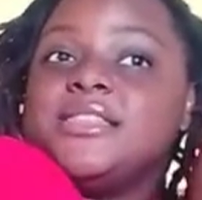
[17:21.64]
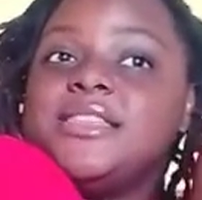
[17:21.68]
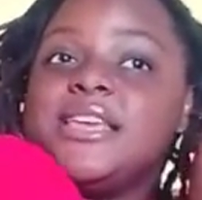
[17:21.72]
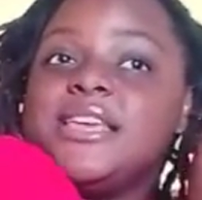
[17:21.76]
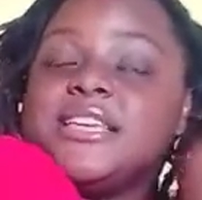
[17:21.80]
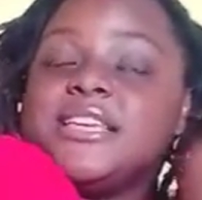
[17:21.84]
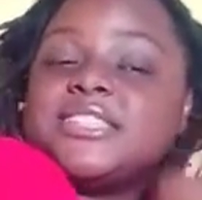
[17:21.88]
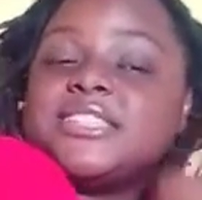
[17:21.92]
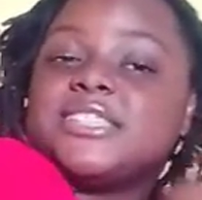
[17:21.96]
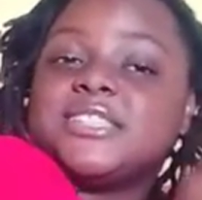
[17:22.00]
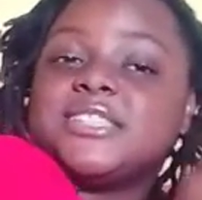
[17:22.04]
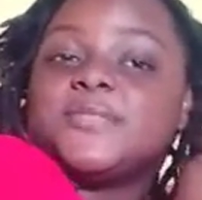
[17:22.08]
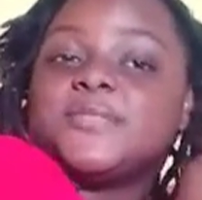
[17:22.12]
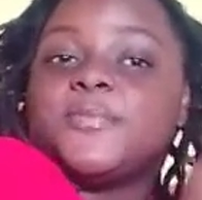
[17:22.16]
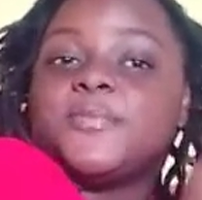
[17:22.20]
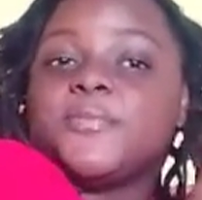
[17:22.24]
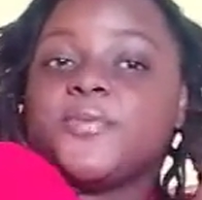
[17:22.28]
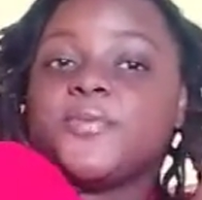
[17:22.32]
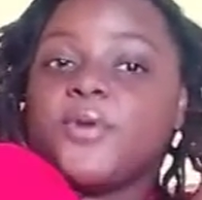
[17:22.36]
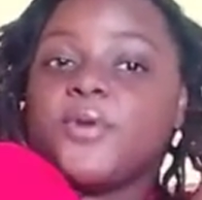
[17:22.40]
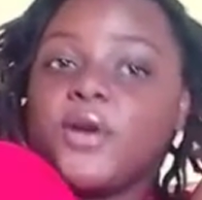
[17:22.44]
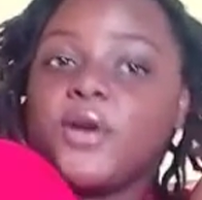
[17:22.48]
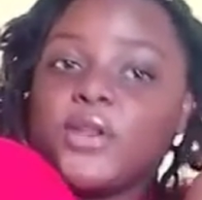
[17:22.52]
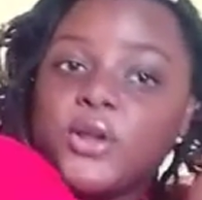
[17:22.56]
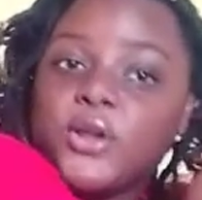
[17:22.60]
this
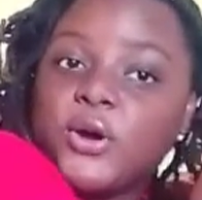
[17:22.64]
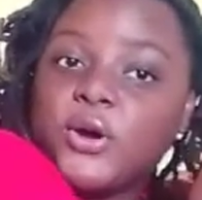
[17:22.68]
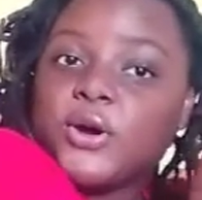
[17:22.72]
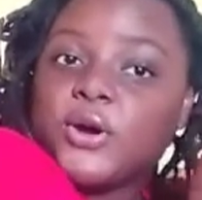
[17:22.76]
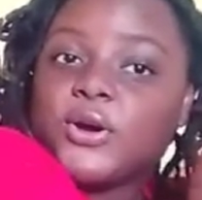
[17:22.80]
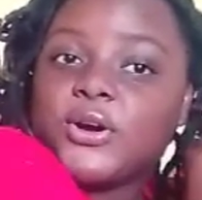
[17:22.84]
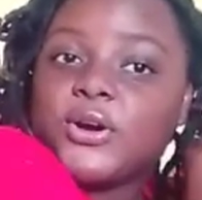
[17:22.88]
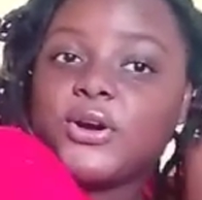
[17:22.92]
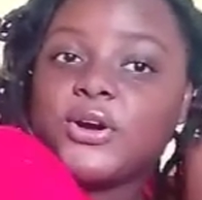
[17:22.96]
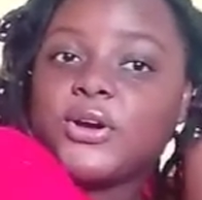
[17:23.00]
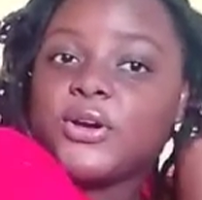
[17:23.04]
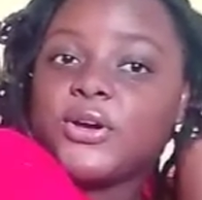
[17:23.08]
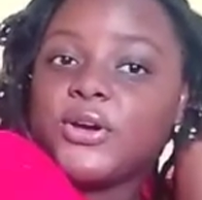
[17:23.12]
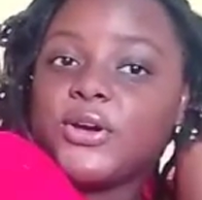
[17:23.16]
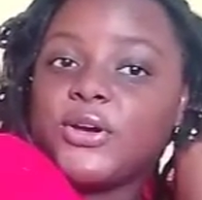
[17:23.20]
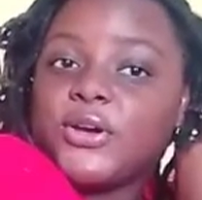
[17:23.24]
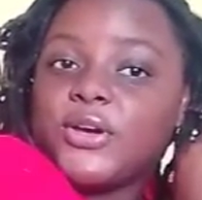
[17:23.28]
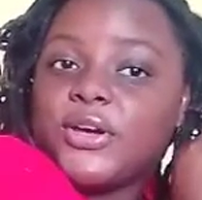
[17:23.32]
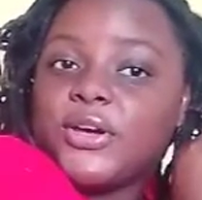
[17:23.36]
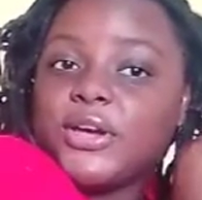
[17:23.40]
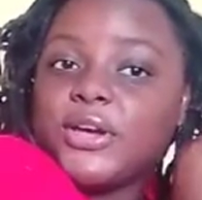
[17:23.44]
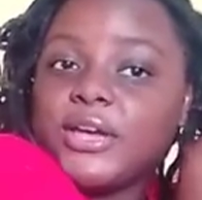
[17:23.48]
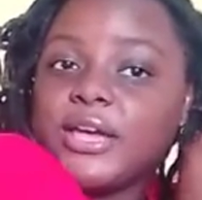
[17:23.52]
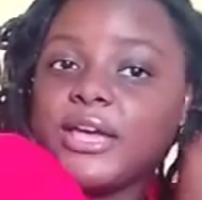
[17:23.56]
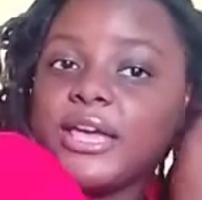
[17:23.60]
product
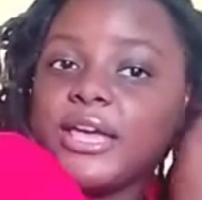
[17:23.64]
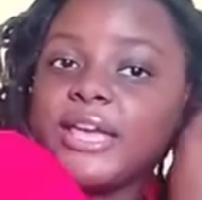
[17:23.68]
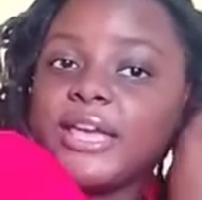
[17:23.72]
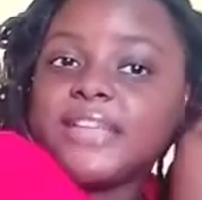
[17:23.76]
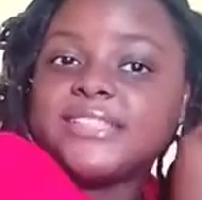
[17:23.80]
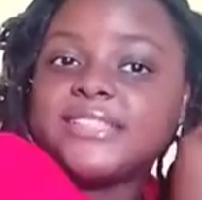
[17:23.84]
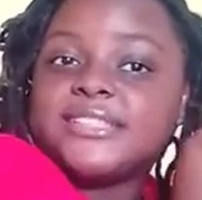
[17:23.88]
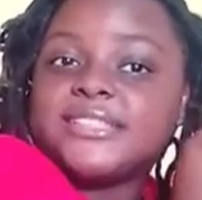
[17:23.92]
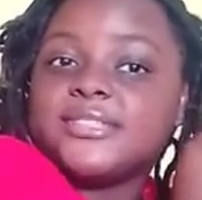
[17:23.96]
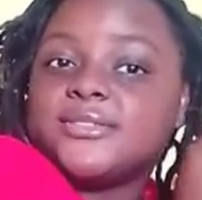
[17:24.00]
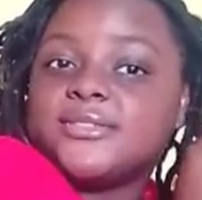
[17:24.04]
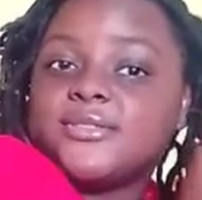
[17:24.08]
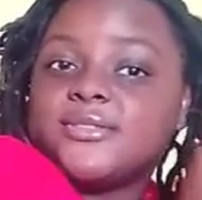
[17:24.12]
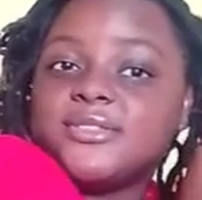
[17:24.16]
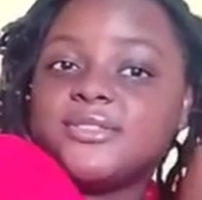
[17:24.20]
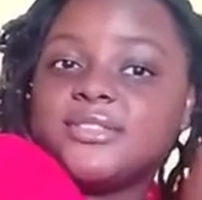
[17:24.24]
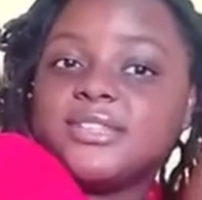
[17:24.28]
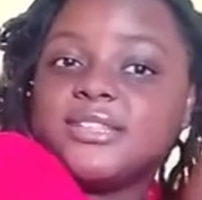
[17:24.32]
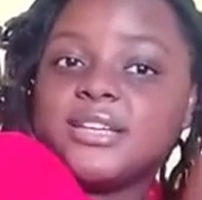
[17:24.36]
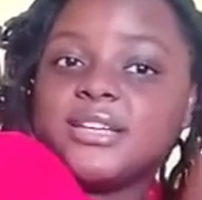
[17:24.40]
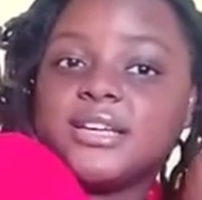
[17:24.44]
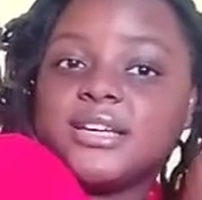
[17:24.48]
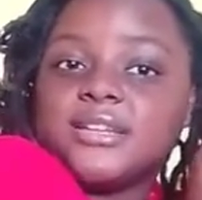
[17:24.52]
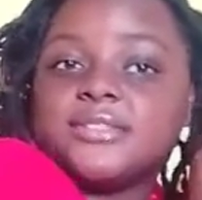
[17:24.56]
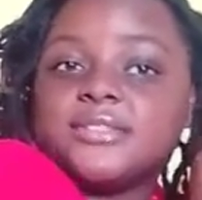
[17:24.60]
is
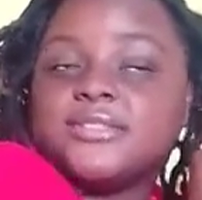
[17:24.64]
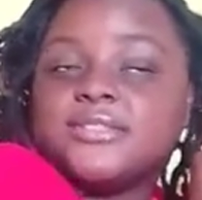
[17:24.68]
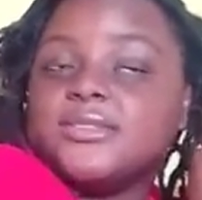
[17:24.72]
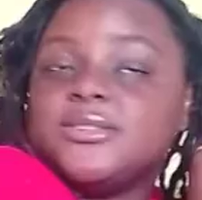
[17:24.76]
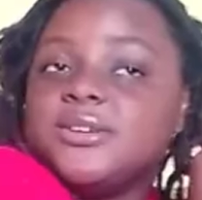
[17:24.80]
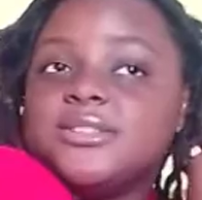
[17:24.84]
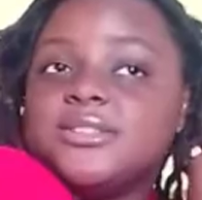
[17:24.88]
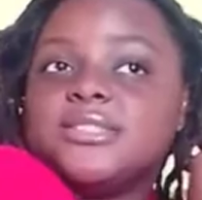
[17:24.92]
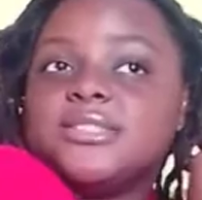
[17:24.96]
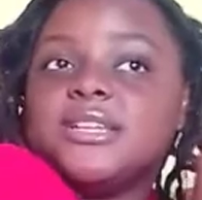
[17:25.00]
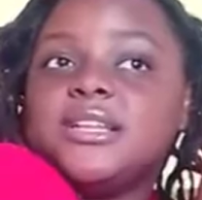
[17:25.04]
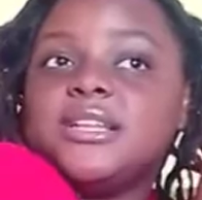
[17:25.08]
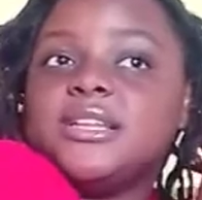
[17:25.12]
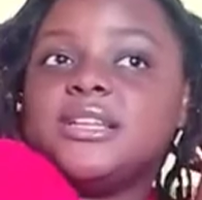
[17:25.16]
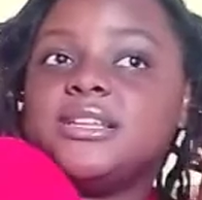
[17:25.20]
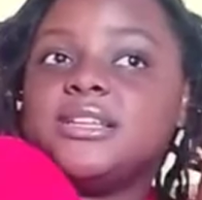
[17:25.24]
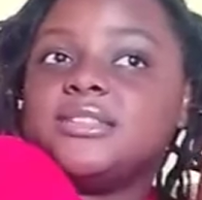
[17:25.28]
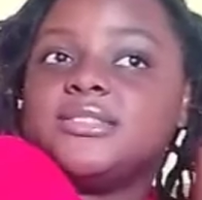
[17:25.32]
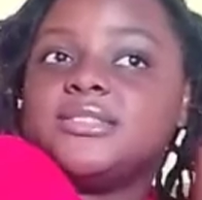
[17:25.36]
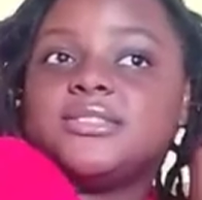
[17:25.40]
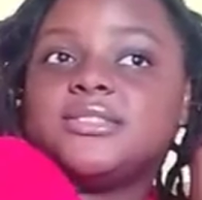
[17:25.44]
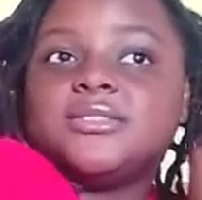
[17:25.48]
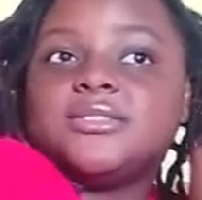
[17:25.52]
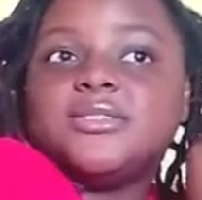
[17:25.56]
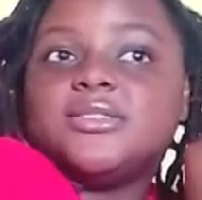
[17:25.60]

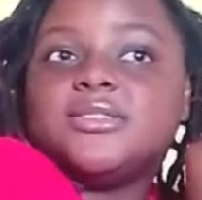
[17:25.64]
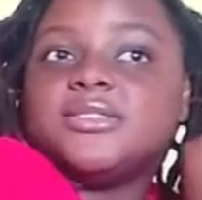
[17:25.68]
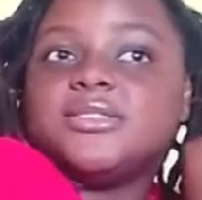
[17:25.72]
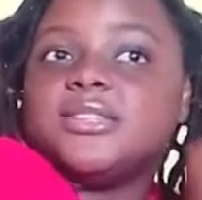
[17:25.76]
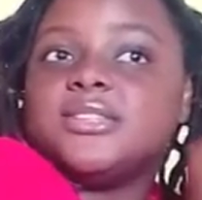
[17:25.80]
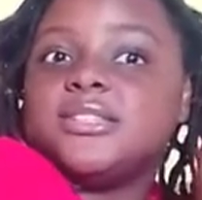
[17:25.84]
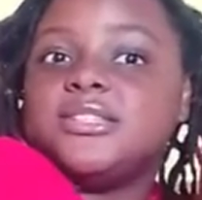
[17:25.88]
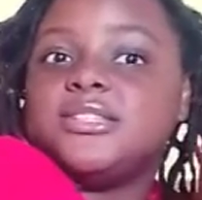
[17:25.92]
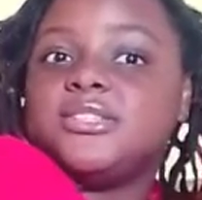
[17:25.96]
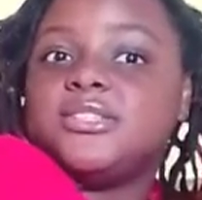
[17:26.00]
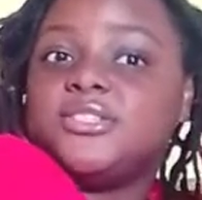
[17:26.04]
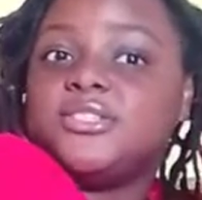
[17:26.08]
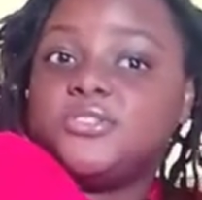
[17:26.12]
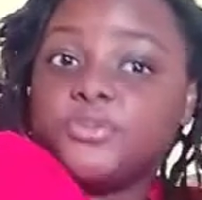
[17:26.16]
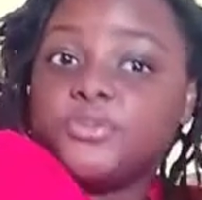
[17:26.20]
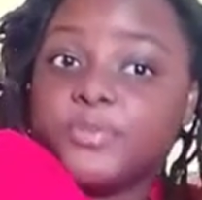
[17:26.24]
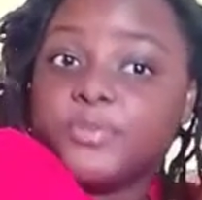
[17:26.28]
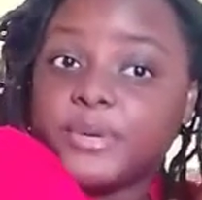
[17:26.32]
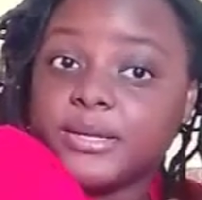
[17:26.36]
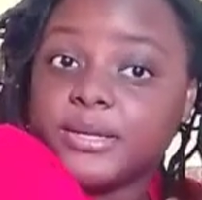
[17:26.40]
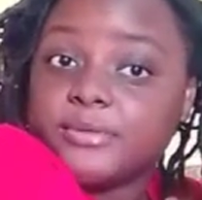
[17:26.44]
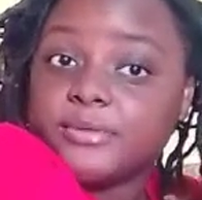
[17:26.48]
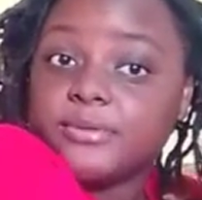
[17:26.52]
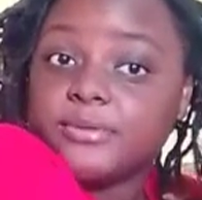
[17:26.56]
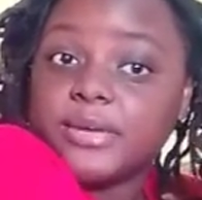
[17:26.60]
totally
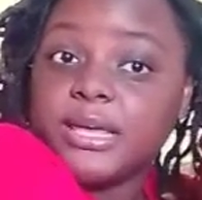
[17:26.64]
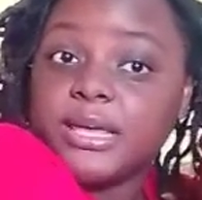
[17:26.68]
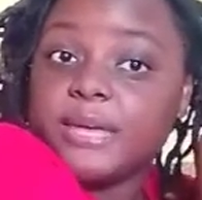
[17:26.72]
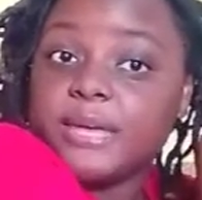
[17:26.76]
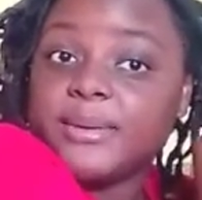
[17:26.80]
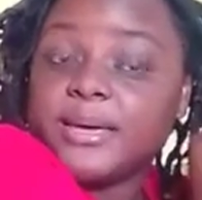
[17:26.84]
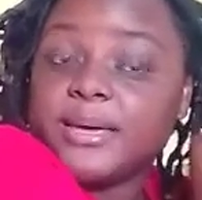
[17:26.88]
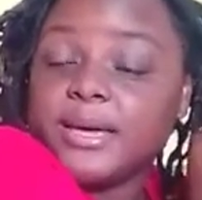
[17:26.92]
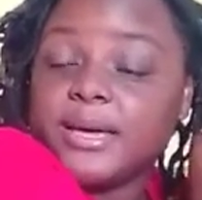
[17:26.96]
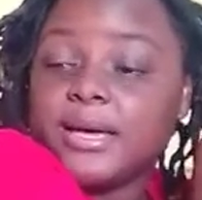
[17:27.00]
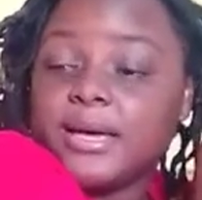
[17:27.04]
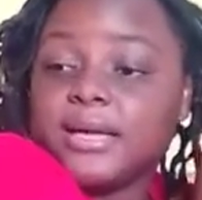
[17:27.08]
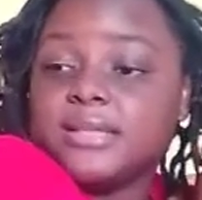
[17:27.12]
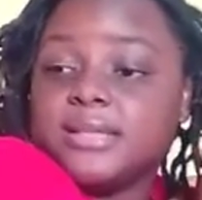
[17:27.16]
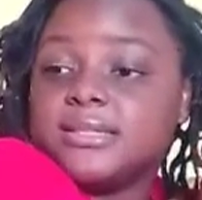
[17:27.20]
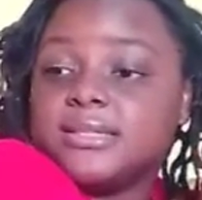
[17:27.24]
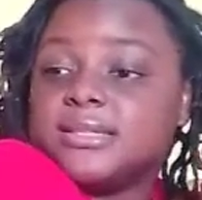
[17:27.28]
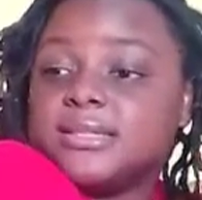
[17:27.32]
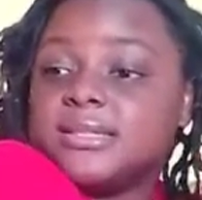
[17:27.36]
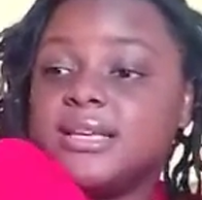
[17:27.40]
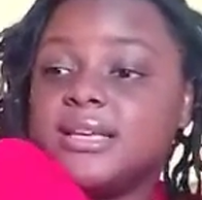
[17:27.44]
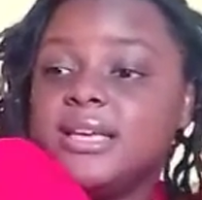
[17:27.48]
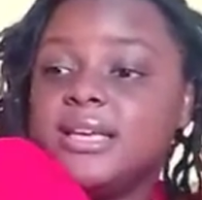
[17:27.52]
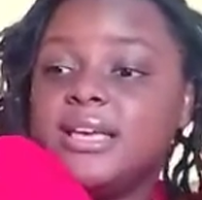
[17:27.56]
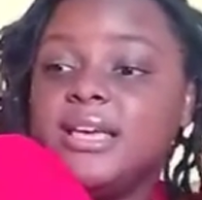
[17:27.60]
stupid, okay?
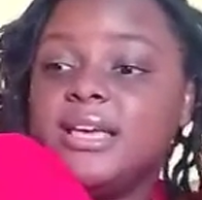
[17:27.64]
Because,